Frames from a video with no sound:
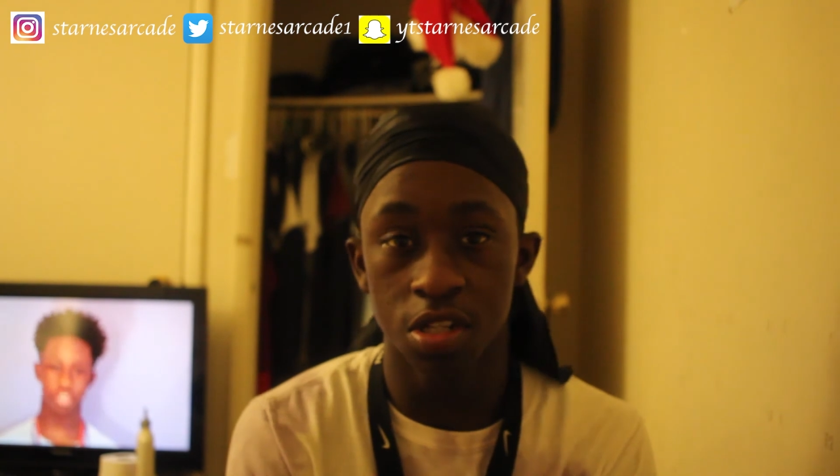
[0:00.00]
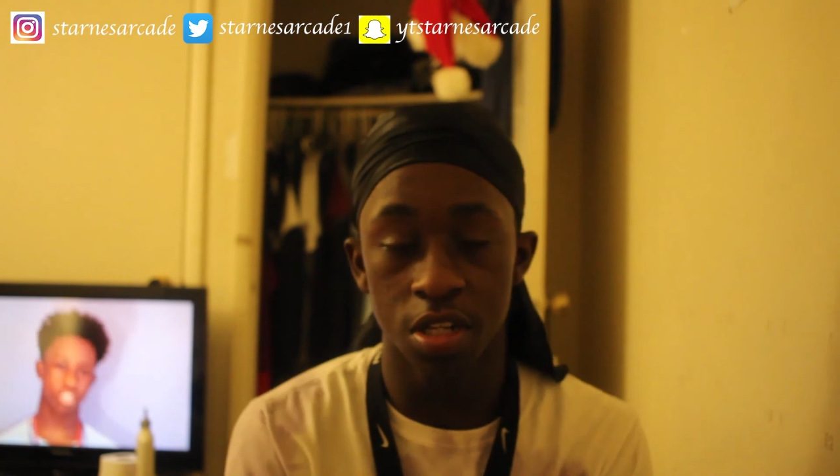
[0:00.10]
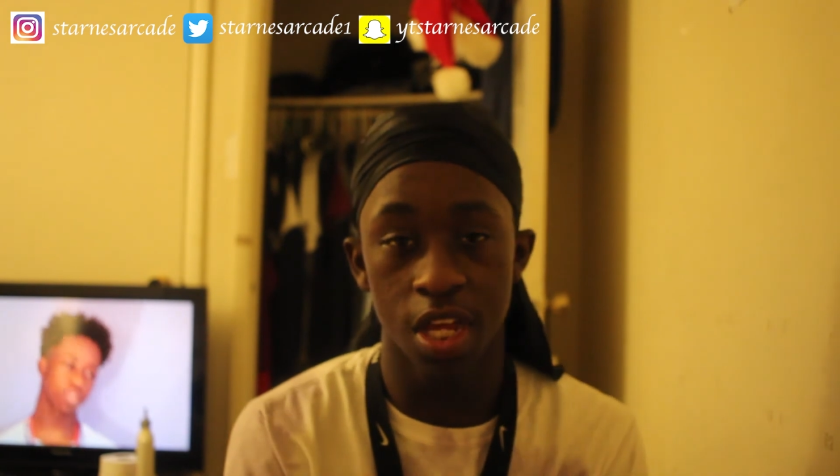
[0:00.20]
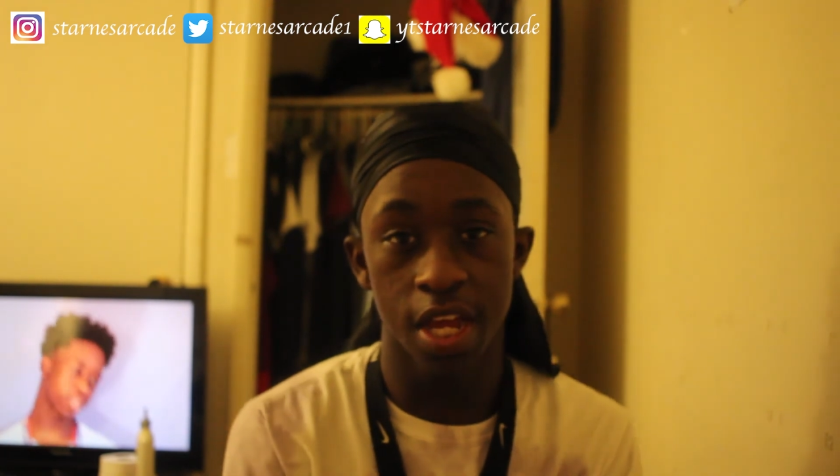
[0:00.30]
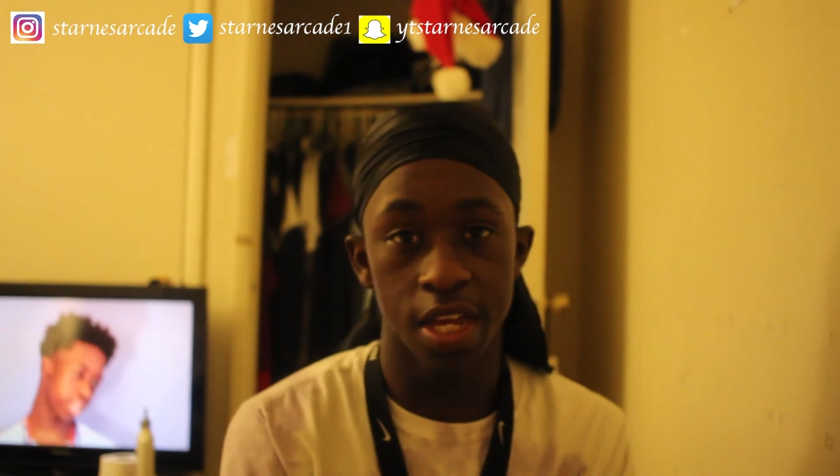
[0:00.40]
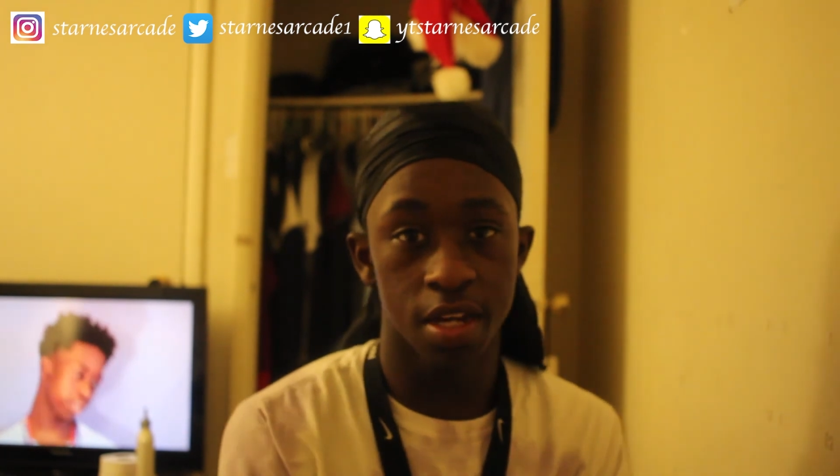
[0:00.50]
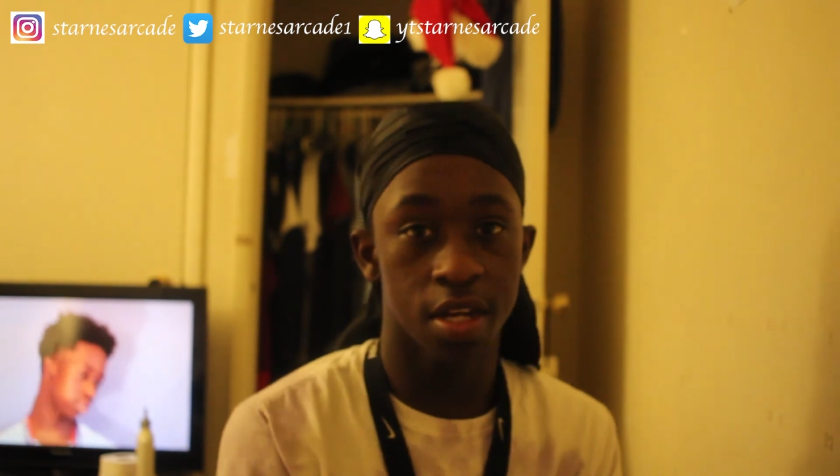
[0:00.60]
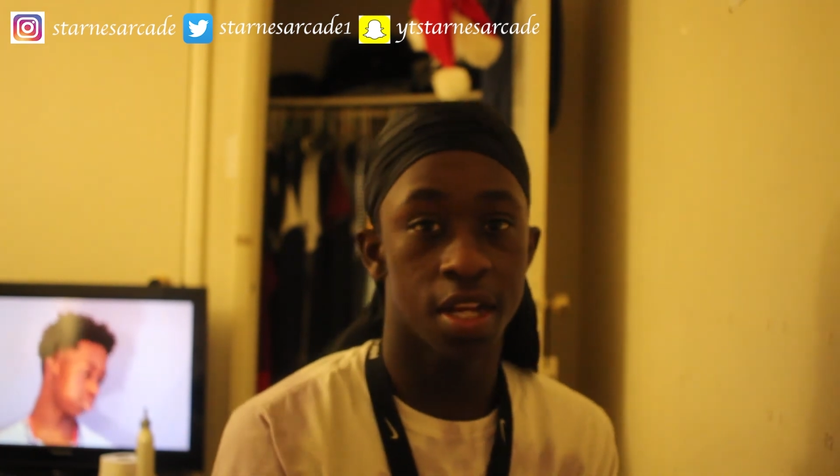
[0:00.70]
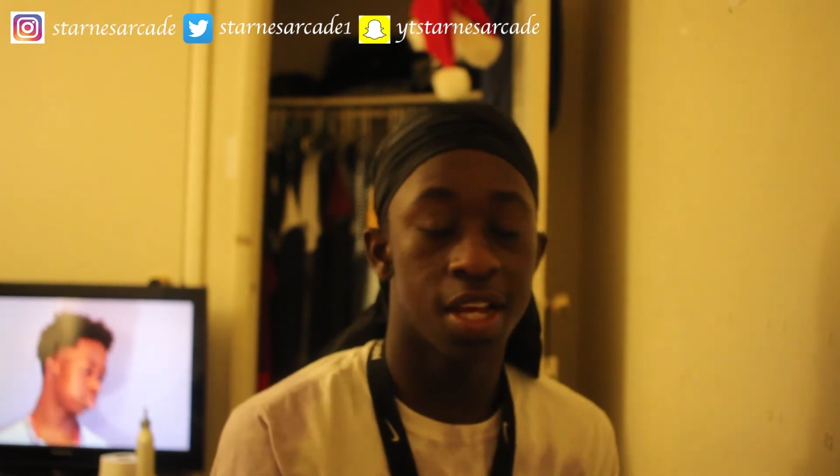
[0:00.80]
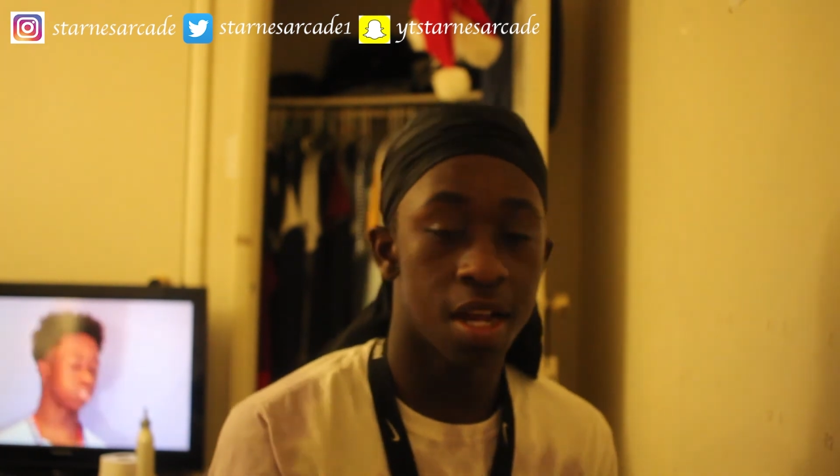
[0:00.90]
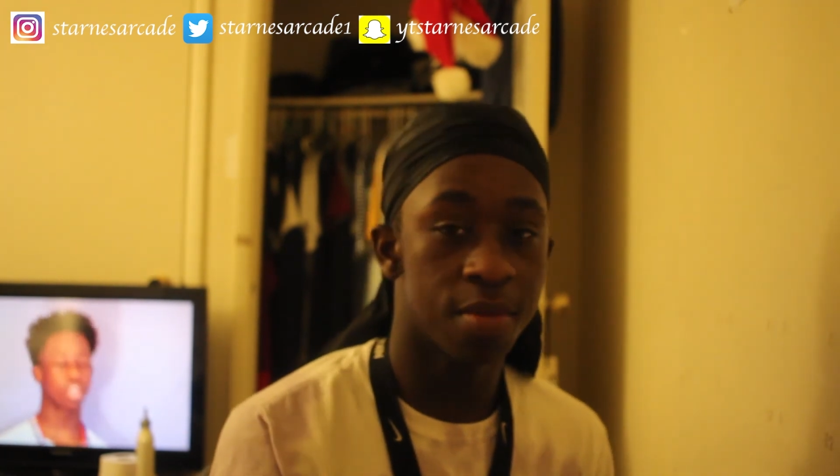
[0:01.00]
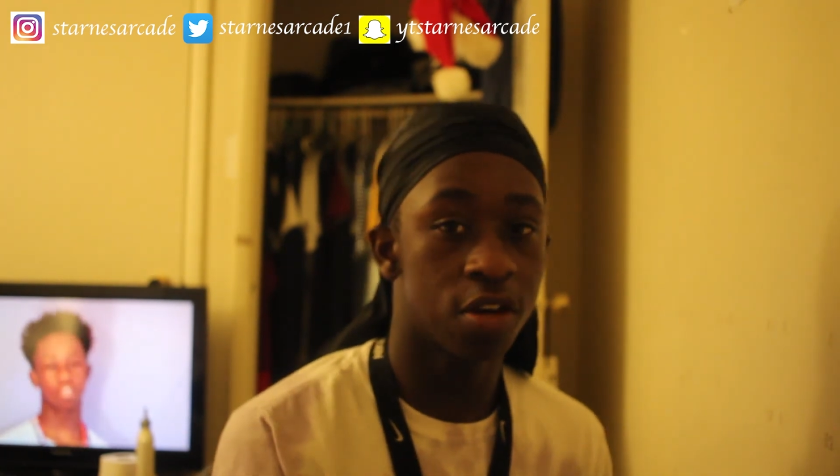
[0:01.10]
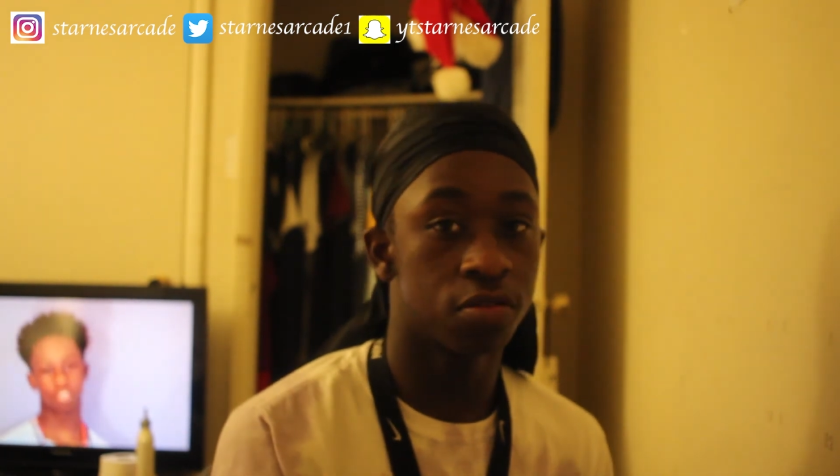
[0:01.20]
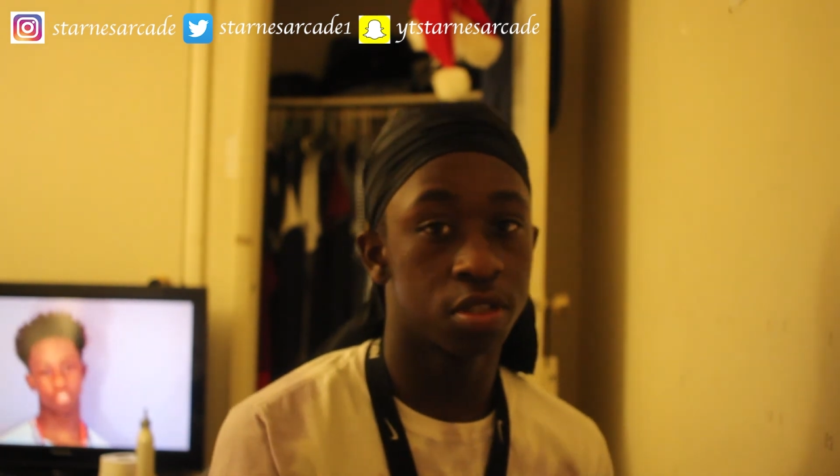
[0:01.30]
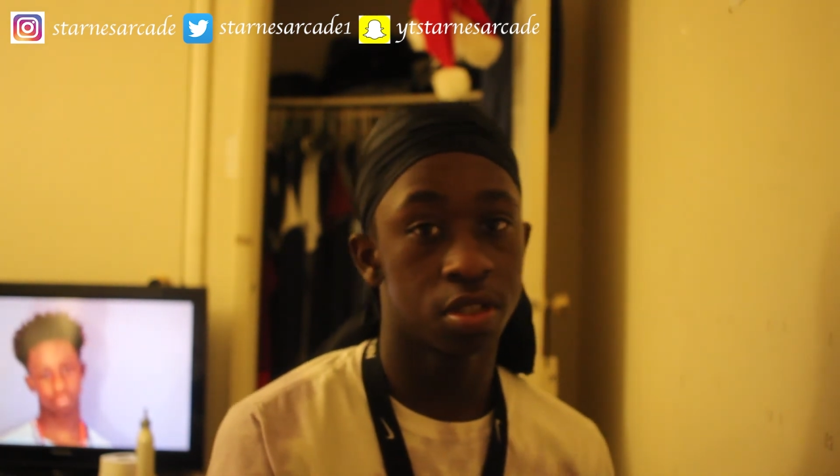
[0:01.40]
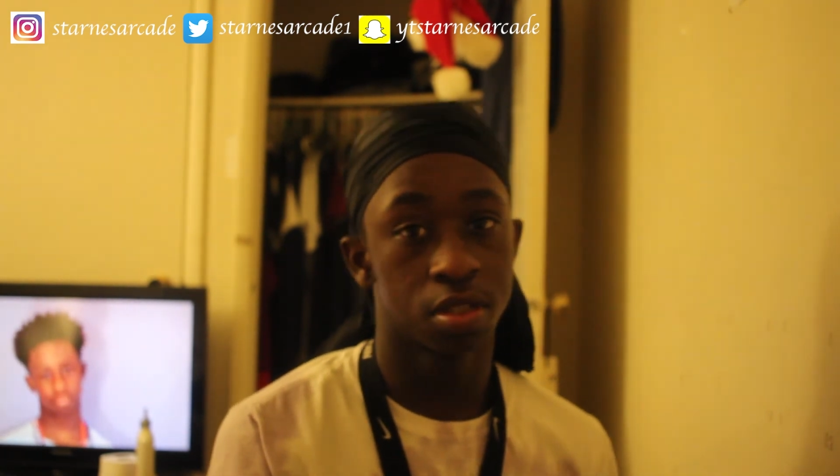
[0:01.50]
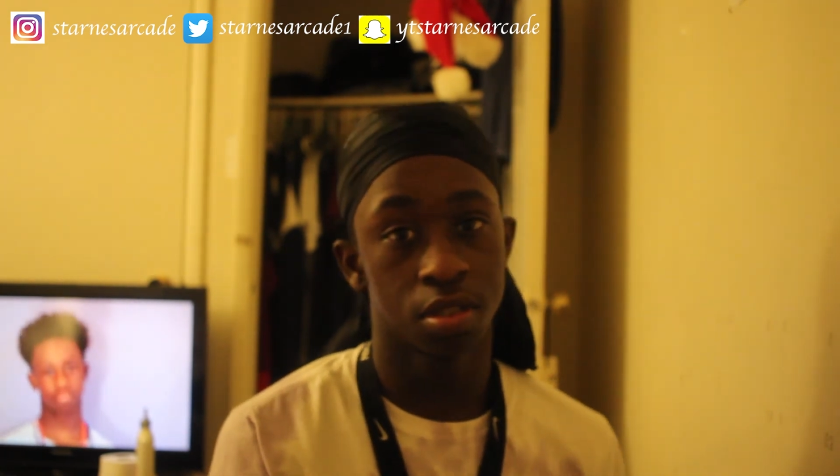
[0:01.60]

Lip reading: Arcade. And I'm out.